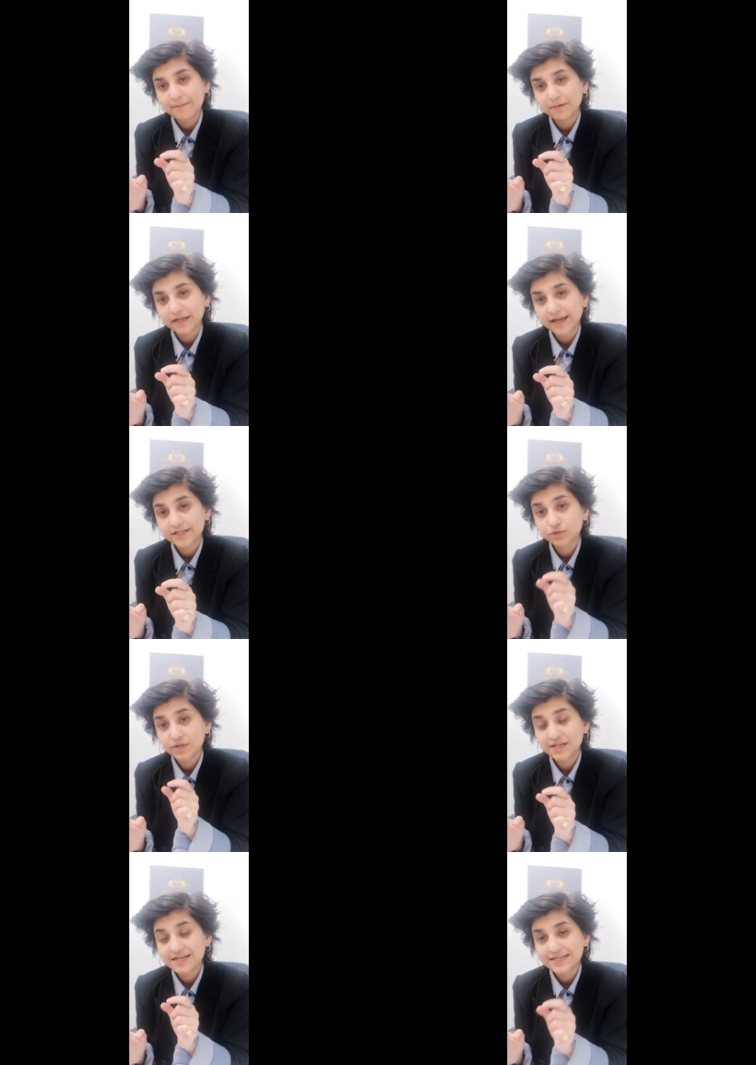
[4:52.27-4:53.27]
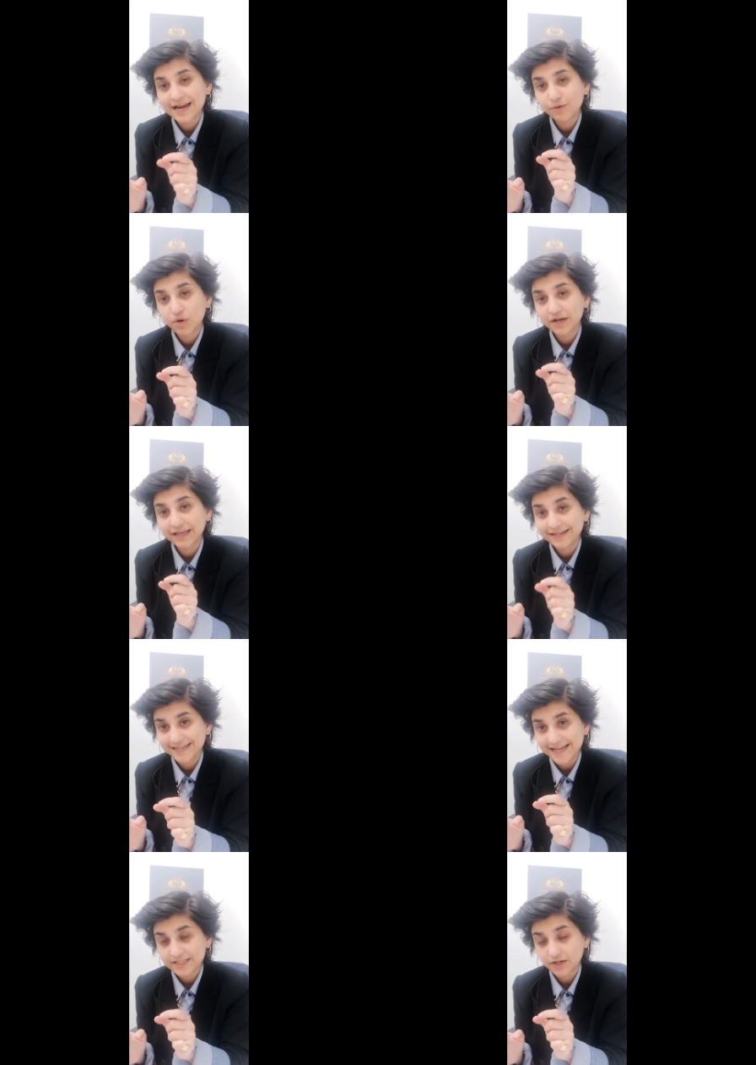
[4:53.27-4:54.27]
application within 10 working
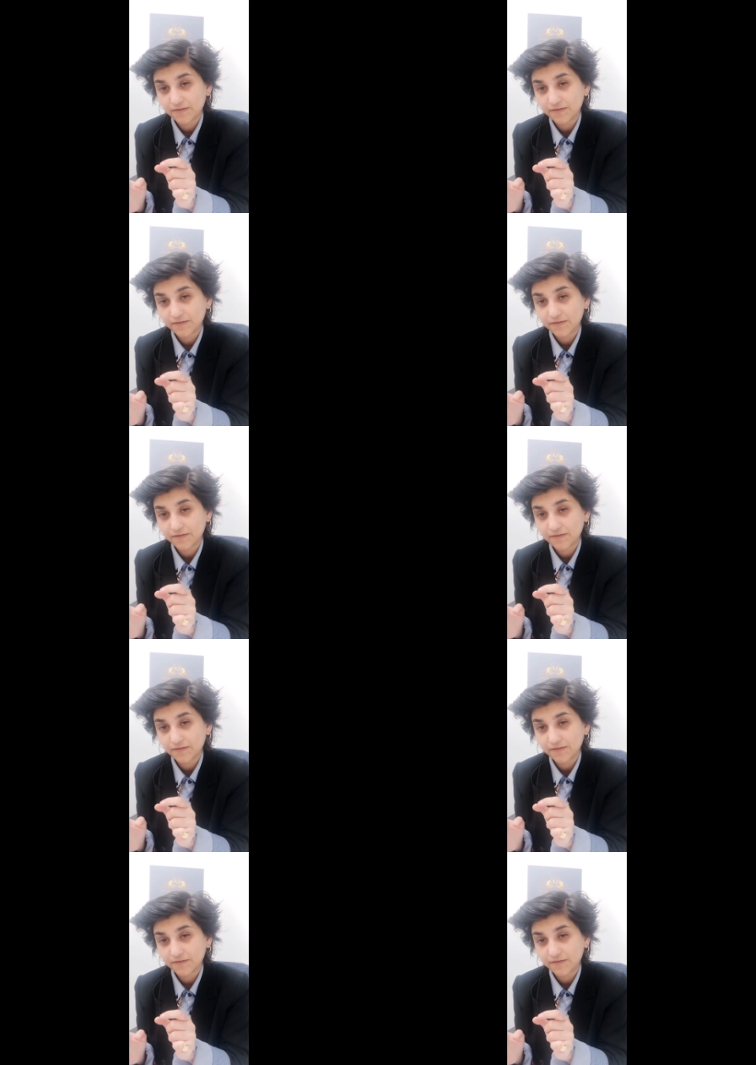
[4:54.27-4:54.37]
days